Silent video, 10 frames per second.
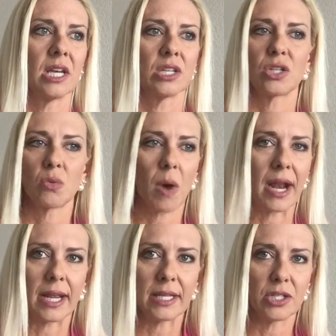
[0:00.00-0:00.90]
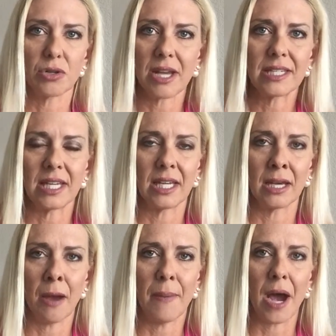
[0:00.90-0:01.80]
sweating, stressing
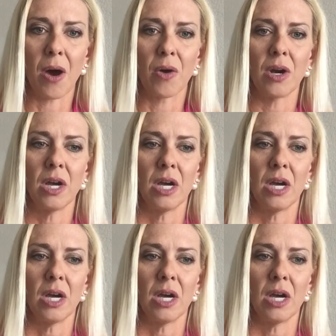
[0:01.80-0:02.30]
about